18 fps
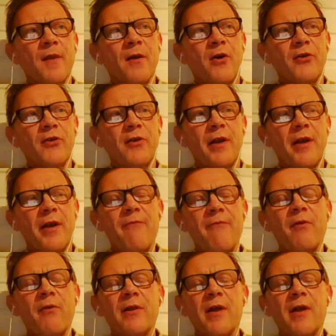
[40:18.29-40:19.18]
at a
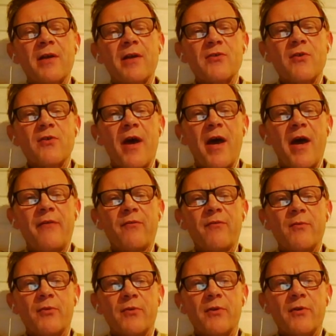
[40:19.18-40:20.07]
level that you have to
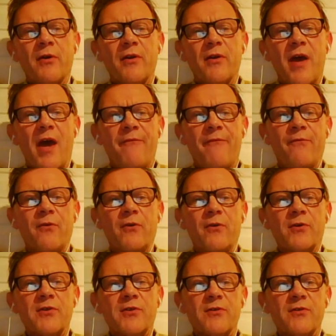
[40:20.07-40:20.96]
put on an
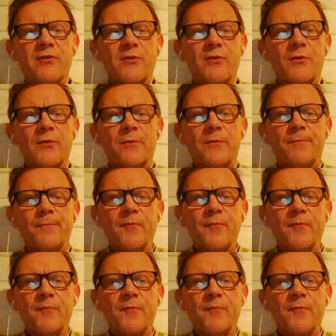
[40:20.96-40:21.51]
effort to